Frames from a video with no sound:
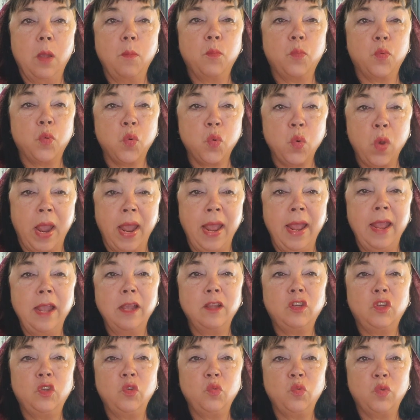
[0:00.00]
Pray
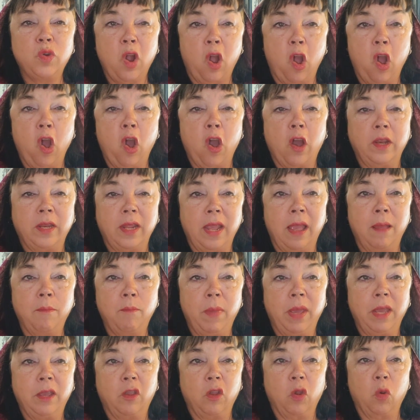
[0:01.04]
to God and
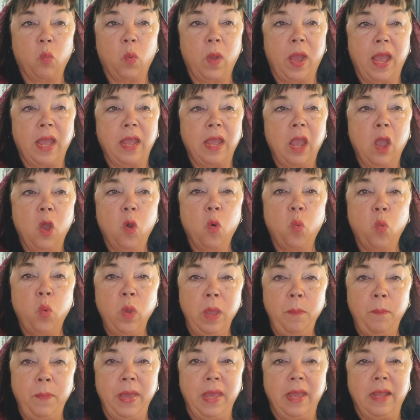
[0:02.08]
make your way,
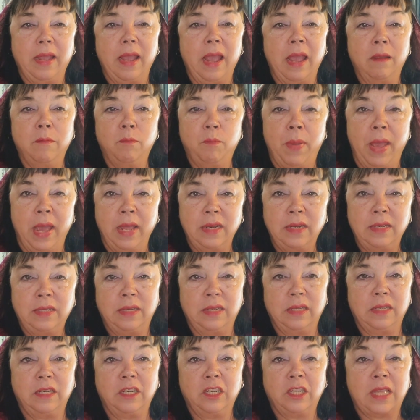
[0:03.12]
weeping and
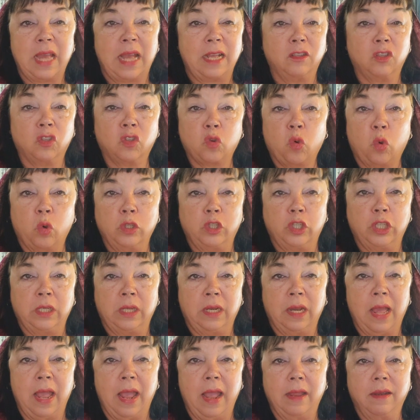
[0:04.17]
penitent, to that scorching
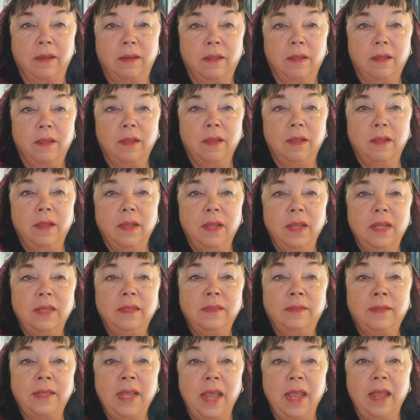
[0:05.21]
land.
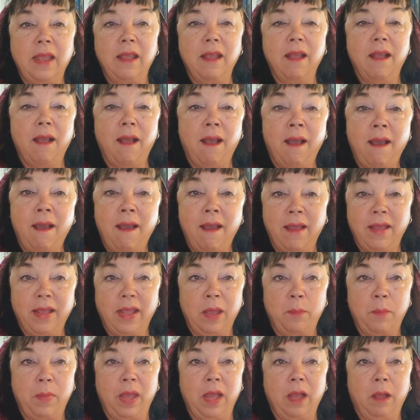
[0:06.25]
Say, 'I
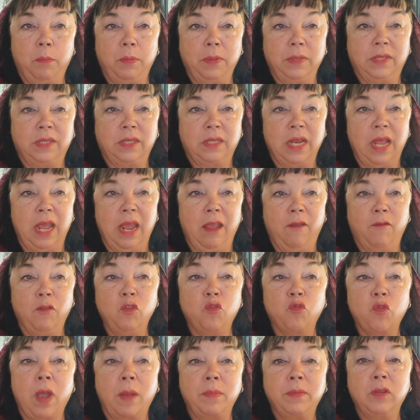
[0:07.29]
am a helpless slave who
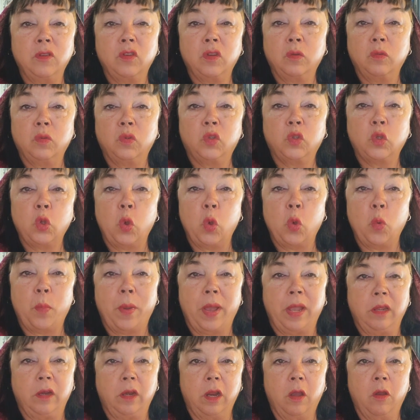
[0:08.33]
trapped his own soul
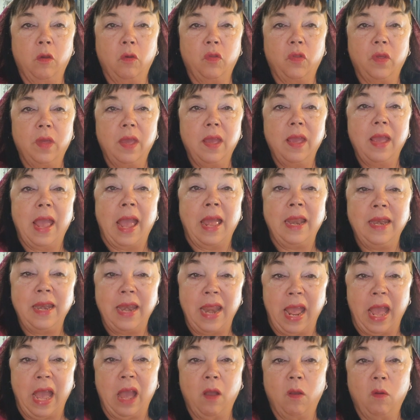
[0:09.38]
by an oath, and
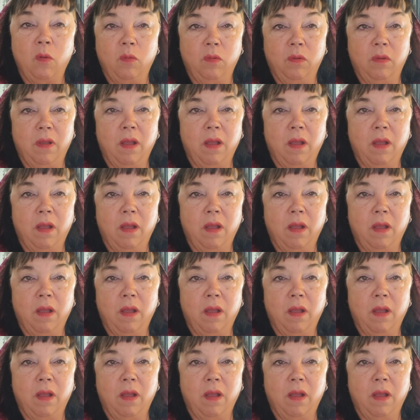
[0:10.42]
now